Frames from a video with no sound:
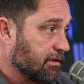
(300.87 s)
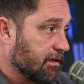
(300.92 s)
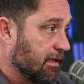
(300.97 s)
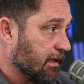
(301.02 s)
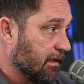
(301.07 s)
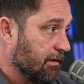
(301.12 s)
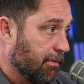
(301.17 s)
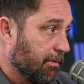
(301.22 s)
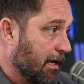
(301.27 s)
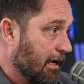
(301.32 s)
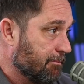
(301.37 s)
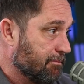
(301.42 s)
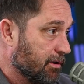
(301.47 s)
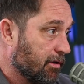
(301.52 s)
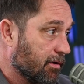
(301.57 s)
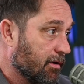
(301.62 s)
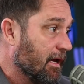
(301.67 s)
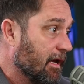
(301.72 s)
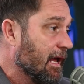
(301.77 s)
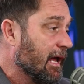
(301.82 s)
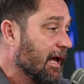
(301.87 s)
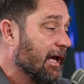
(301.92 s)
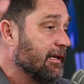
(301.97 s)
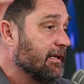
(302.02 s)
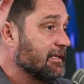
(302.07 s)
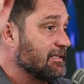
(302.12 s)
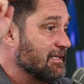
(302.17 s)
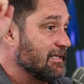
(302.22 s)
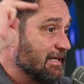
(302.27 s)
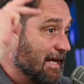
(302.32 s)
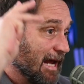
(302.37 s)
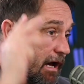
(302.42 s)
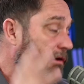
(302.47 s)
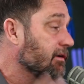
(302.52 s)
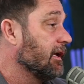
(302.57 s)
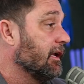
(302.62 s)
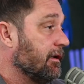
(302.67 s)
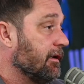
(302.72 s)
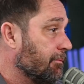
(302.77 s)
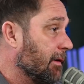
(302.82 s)
getting popular, and it's now
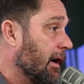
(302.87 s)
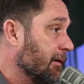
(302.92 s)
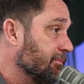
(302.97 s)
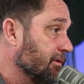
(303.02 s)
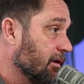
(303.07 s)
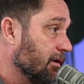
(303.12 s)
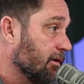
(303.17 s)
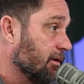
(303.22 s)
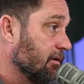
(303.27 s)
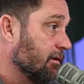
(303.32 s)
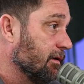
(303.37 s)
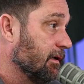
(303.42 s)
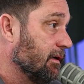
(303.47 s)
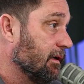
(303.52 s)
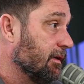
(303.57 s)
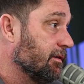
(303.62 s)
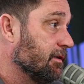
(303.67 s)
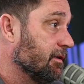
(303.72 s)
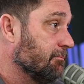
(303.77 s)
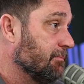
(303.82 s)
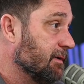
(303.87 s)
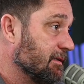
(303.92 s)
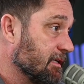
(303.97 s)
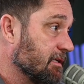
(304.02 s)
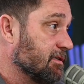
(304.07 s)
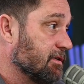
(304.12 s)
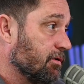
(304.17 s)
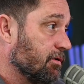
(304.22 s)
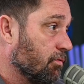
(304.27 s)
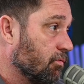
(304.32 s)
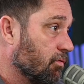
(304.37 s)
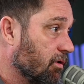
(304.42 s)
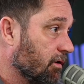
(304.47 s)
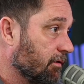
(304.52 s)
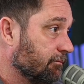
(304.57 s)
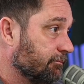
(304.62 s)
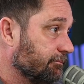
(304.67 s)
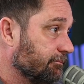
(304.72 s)
getting popular in the medicinal world.